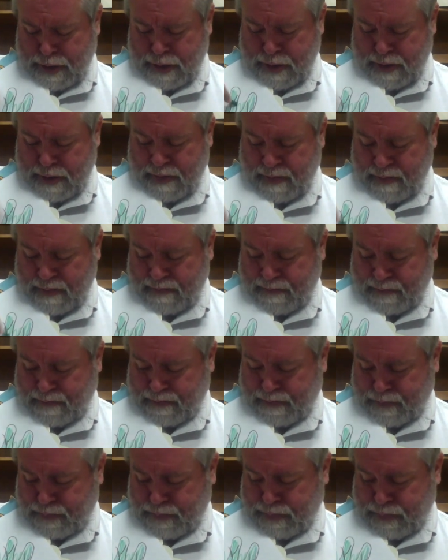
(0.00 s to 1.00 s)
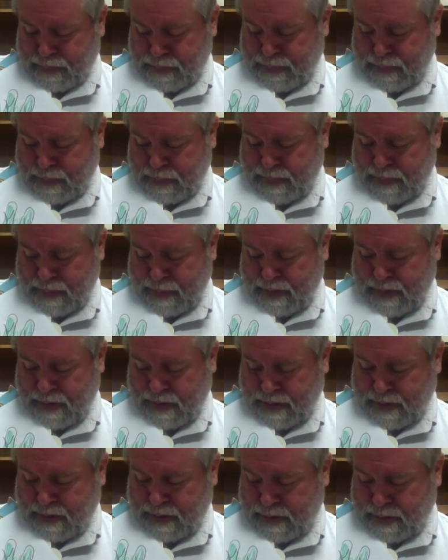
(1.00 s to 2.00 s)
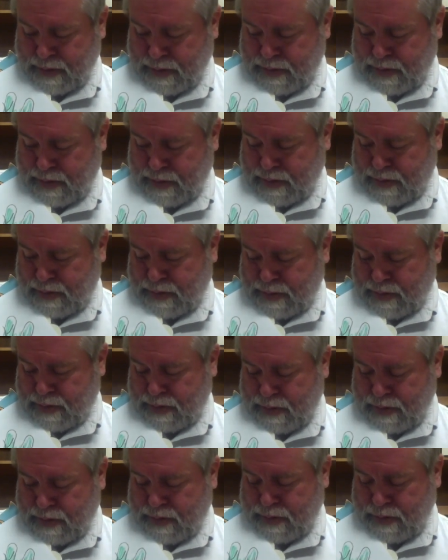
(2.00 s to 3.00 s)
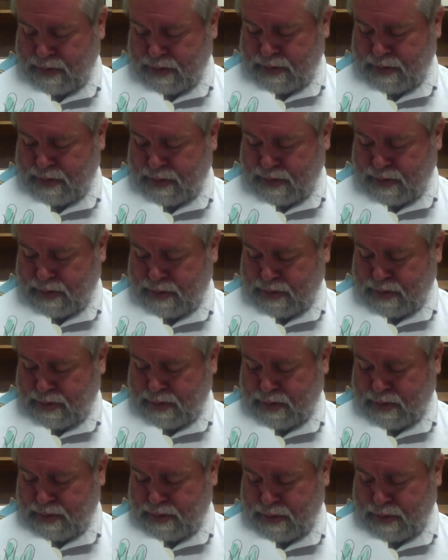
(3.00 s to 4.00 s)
No one is speaking in this clip.